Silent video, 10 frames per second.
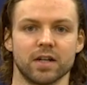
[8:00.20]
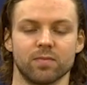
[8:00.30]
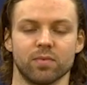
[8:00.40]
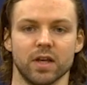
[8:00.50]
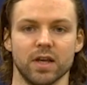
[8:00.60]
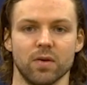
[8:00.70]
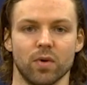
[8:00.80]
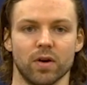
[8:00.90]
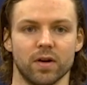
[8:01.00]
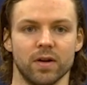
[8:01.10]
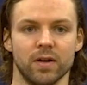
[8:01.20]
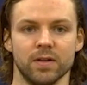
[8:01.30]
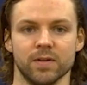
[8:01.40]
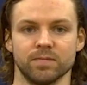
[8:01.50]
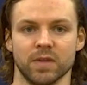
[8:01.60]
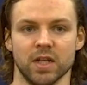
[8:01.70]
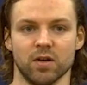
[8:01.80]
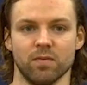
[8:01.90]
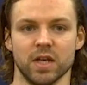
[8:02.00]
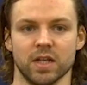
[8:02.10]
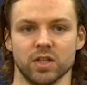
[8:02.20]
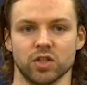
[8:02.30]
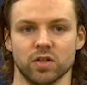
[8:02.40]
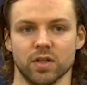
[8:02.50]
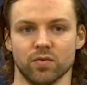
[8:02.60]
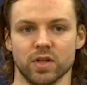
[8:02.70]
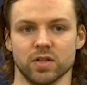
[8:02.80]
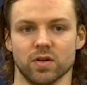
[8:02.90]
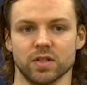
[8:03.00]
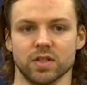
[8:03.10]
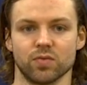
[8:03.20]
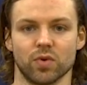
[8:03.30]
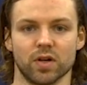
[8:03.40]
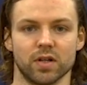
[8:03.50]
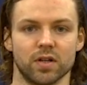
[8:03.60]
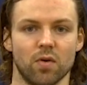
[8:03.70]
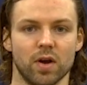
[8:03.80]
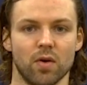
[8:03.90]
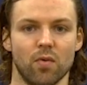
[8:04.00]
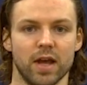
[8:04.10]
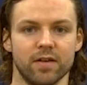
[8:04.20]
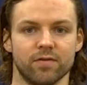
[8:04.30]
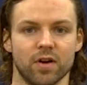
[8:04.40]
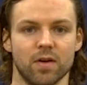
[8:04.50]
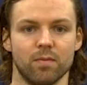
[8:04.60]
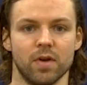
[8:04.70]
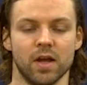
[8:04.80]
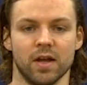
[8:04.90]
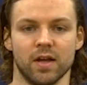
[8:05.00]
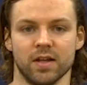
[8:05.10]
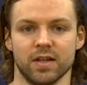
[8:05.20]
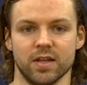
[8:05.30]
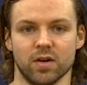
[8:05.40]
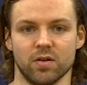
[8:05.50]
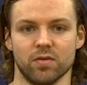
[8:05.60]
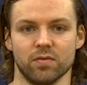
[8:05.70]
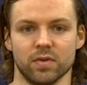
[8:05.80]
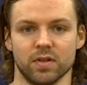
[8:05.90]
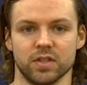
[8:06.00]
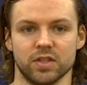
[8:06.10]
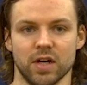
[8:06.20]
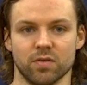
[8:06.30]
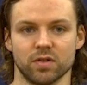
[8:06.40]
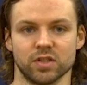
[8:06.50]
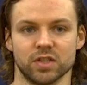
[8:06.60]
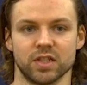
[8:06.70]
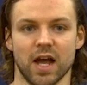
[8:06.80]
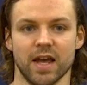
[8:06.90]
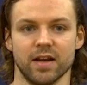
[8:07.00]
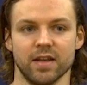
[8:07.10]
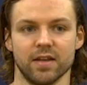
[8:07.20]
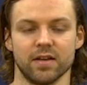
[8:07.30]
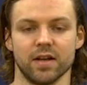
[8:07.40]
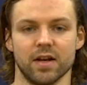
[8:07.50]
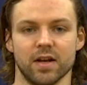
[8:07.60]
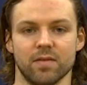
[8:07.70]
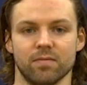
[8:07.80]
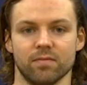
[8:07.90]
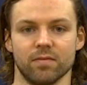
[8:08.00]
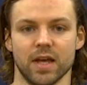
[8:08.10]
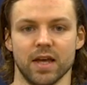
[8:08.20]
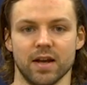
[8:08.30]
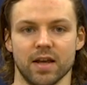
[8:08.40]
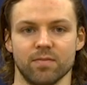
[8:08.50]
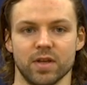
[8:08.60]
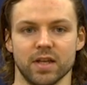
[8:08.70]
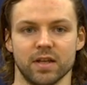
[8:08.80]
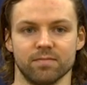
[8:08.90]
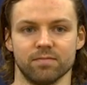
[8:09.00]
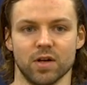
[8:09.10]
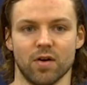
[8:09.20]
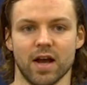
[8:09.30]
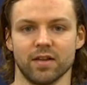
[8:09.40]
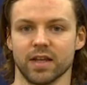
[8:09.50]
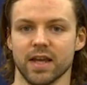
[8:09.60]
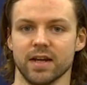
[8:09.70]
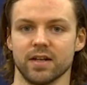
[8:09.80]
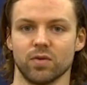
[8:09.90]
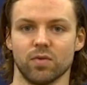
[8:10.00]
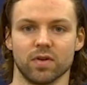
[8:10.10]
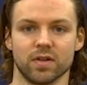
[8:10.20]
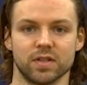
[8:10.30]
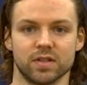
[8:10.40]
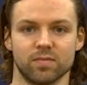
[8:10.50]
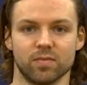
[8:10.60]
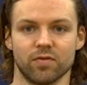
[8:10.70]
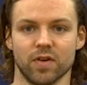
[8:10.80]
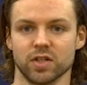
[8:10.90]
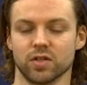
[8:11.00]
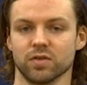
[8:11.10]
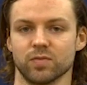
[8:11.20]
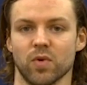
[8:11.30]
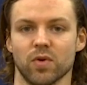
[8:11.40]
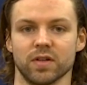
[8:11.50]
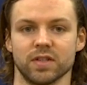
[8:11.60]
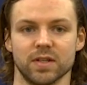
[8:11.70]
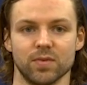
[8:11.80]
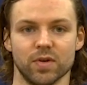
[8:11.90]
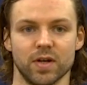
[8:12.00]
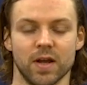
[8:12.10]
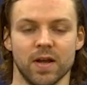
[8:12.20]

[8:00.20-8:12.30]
to play were, you know, making sure that resources weren't going away from, you know, general society and being, you know, allocated towards professional sports that would